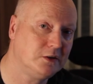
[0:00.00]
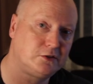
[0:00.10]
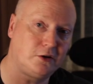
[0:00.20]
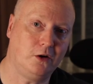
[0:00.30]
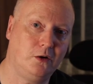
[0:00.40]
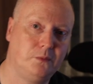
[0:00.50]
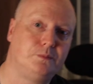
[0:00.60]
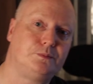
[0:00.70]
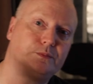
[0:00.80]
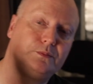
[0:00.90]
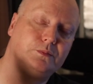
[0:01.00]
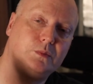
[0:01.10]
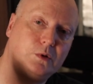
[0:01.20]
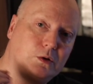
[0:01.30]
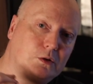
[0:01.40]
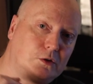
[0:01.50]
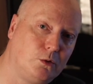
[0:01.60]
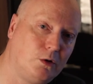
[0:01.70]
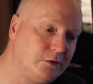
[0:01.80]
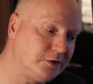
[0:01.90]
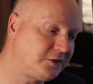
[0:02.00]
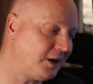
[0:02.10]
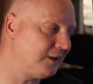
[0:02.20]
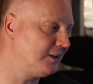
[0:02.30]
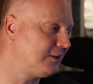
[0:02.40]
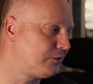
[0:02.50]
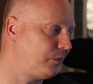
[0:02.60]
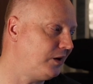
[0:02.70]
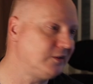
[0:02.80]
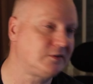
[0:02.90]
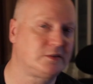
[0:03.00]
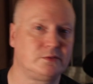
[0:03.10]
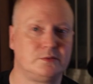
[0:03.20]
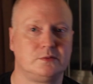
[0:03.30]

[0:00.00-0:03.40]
So go over to AliExpress.